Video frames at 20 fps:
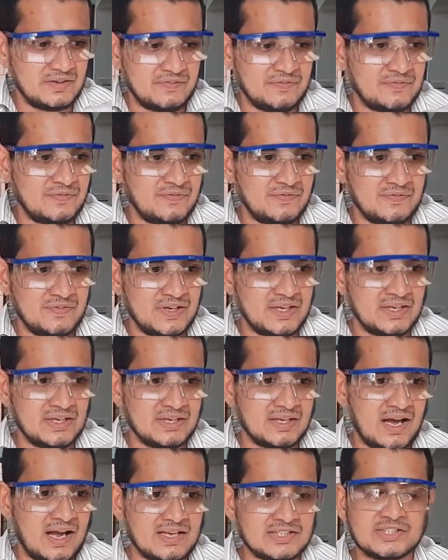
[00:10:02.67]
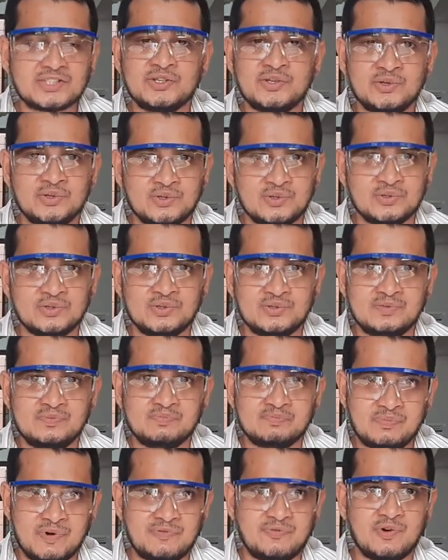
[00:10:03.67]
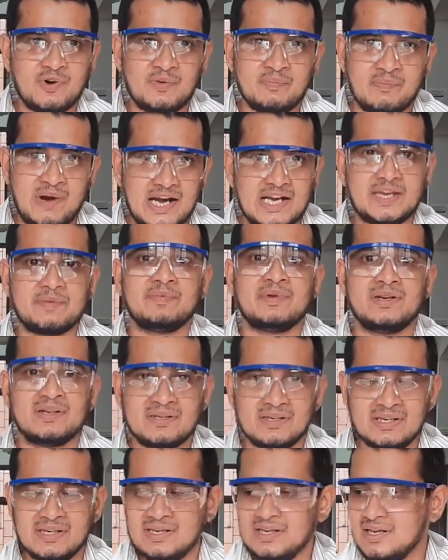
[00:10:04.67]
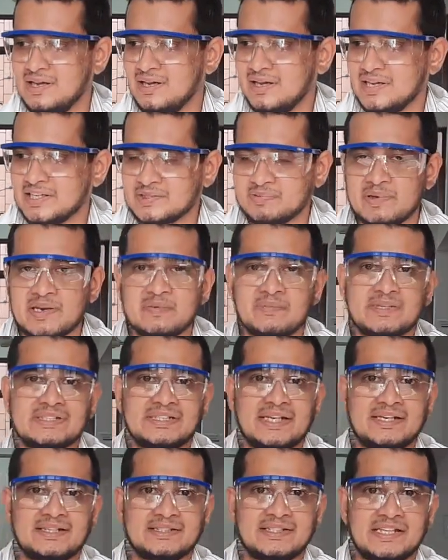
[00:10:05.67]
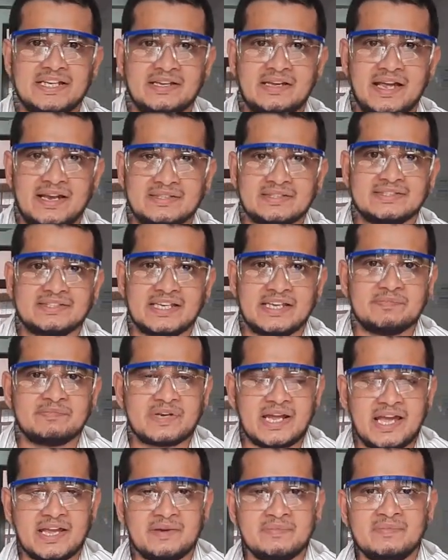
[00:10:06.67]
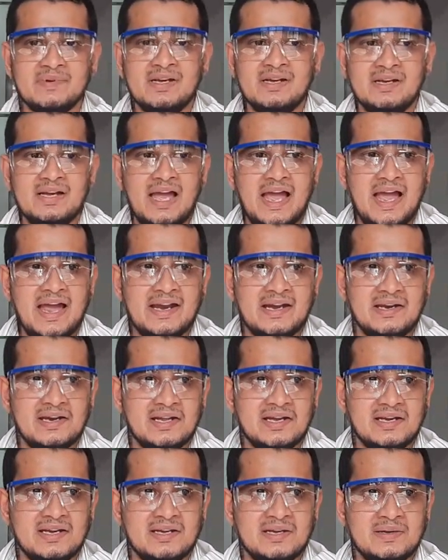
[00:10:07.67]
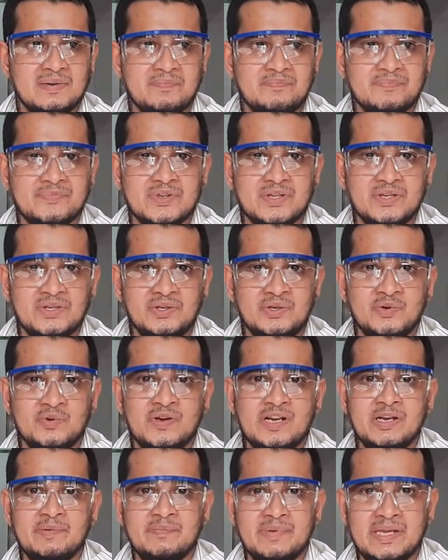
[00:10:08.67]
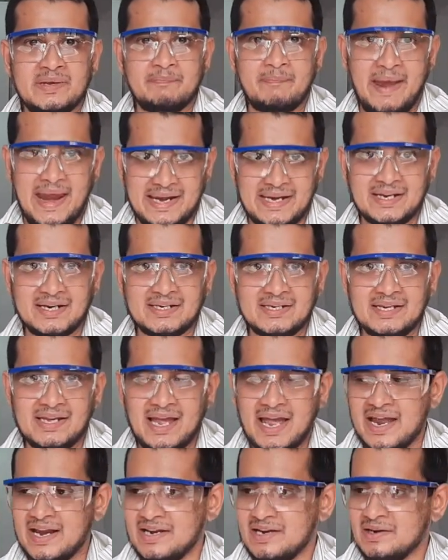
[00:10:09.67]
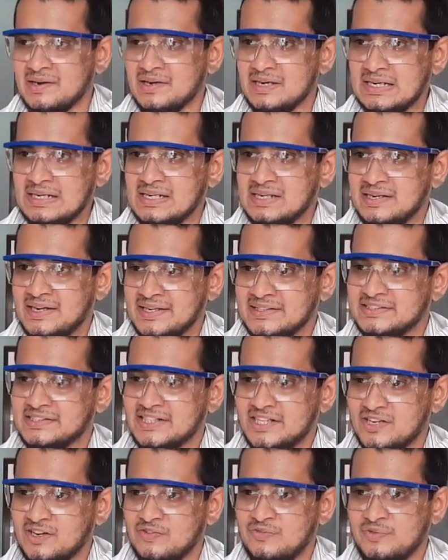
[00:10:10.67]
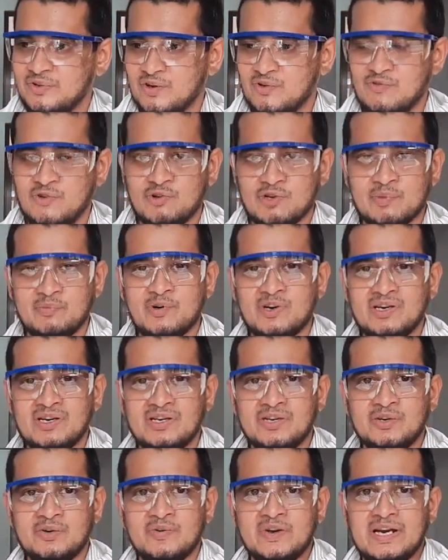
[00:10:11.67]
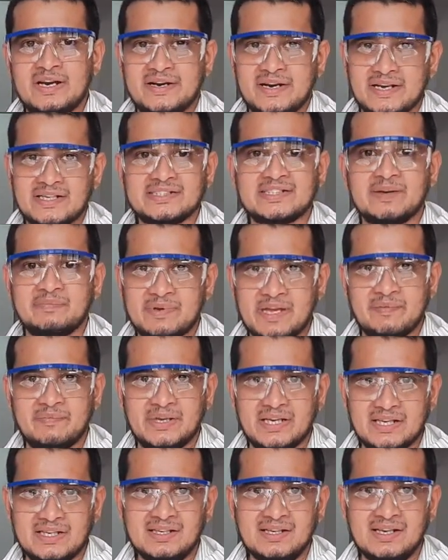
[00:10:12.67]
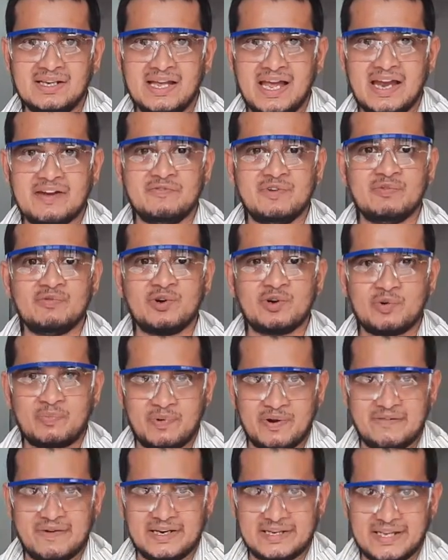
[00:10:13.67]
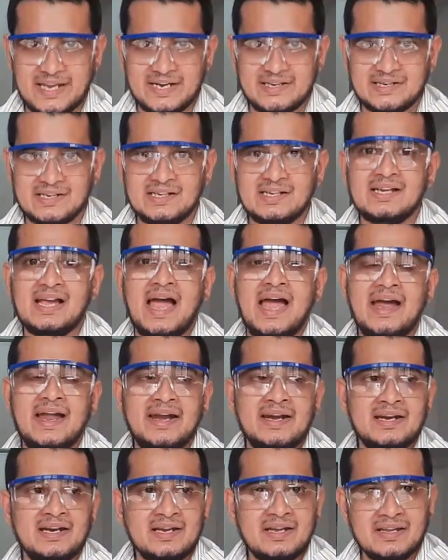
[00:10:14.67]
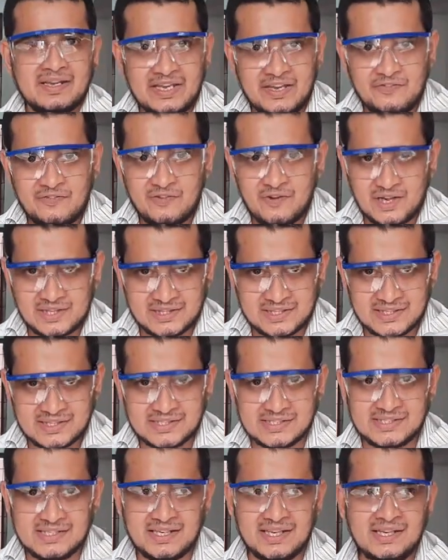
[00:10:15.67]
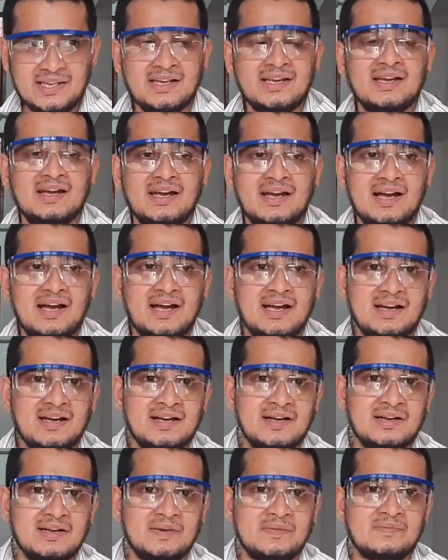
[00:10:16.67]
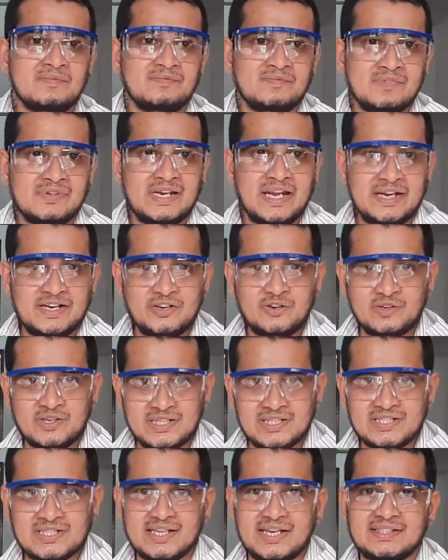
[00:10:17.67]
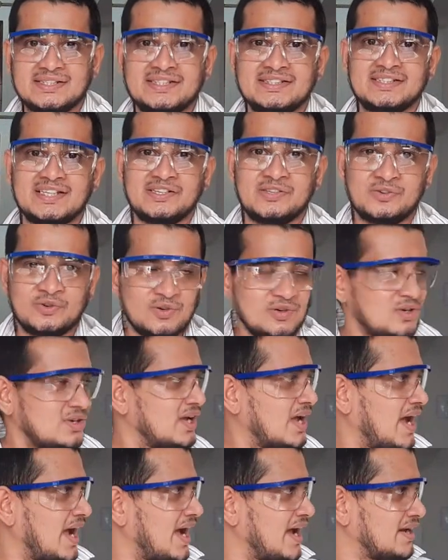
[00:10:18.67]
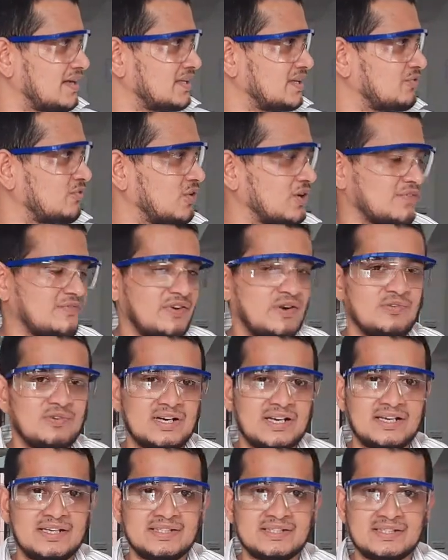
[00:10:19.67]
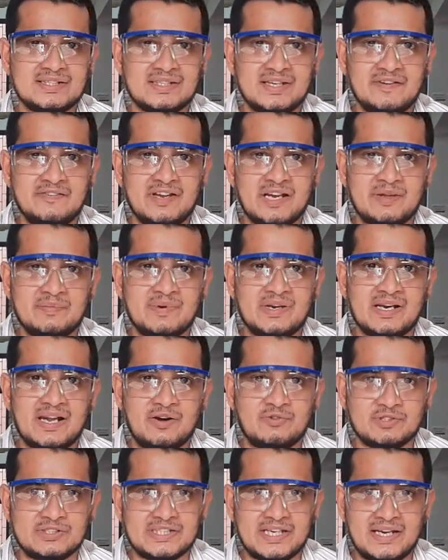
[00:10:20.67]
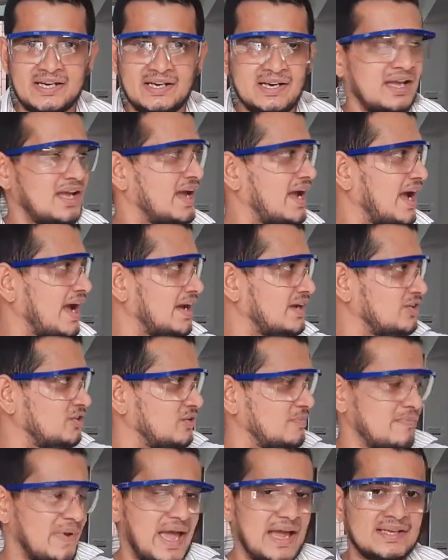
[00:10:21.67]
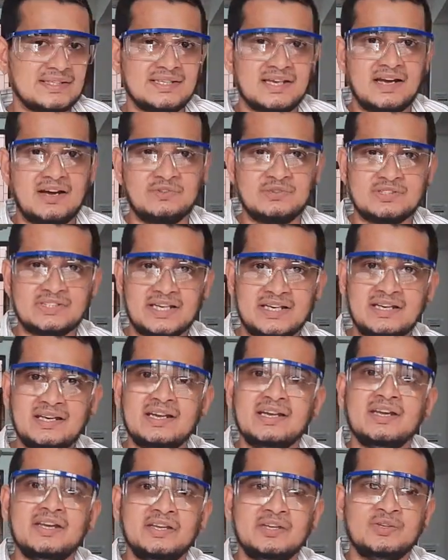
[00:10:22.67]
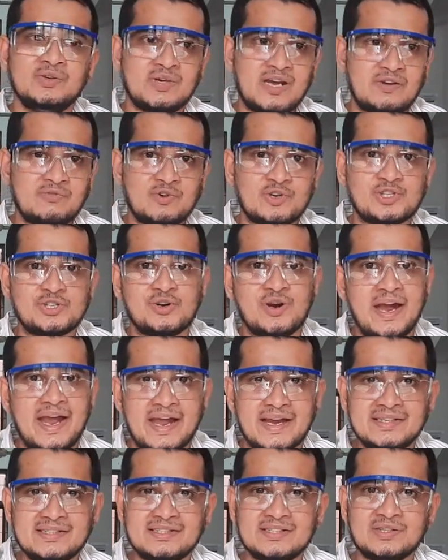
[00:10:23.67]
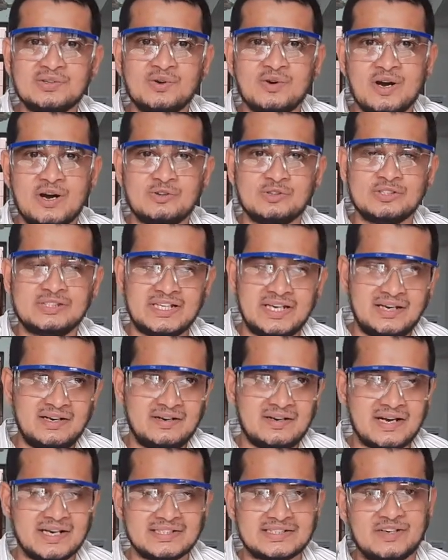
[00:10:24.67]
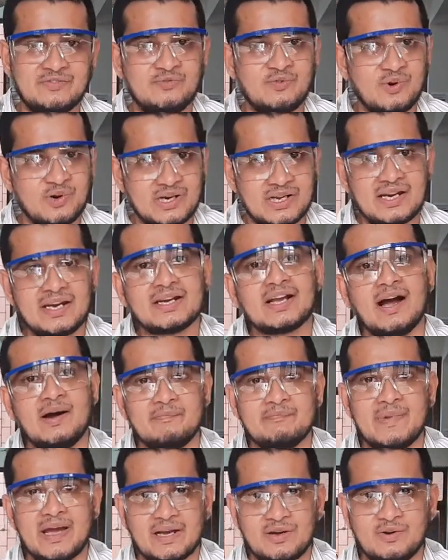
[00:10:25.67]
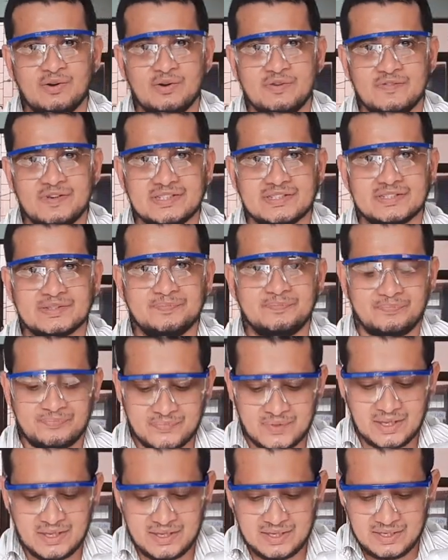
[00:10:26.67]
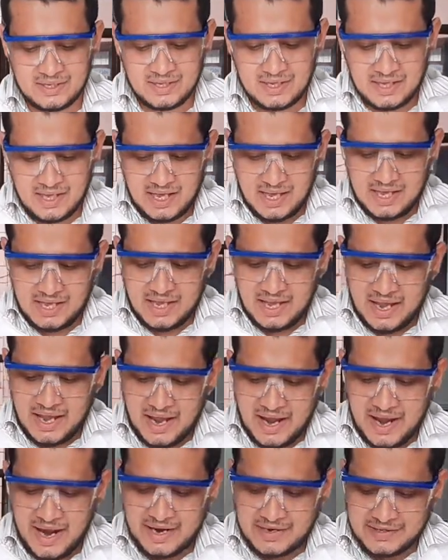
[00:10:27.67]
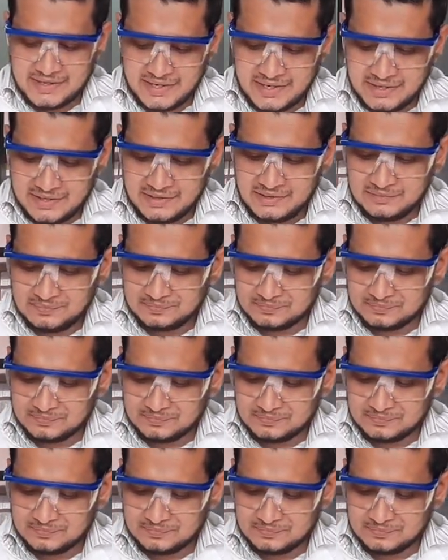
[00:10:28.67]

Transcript: if we ask you to perform multiple experiments at the same time, and you will be panicked, and instead of your water bottle you will drink some chemical, and we want to prevent that. And if you are thirsty, let your teaching assistant know, and the water fountain is available outside and your bags are outside. You can wash your hands, go outside, drink some water and come back always. And then